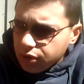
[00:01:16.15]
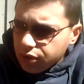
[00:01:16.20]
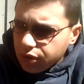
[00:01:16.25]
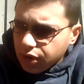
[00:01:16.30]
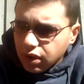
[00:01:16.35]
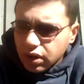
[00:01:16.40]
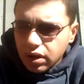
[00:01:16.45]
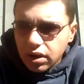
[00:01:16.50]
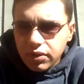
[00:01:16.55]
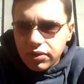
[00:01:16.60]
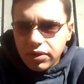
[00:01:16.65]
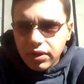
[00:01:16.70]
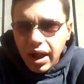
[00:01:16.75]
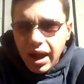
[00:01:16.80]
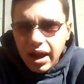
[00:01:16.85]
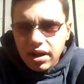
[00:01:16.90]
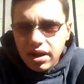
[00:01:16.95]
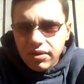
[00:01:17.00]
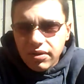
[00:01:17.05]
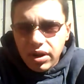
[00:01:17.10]
for
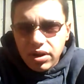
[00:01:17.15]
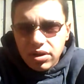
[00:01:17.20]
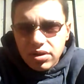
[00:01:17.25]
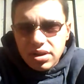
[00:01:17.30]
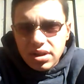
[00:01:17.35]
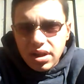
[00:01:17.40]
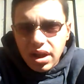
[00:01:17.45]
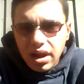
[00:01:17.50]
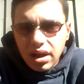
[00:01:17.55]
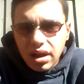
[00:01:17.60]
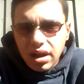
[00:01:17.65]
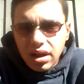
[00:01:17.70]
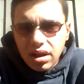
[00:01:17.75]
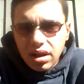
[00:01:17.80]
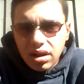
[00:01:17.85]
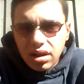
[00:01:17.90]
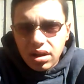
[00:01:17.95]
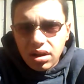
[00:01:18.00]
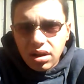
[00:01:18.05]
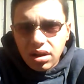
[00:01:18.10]
lack of
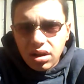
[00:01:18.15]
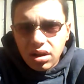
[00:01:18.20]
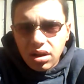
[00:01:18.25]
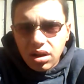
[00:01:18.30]
understanding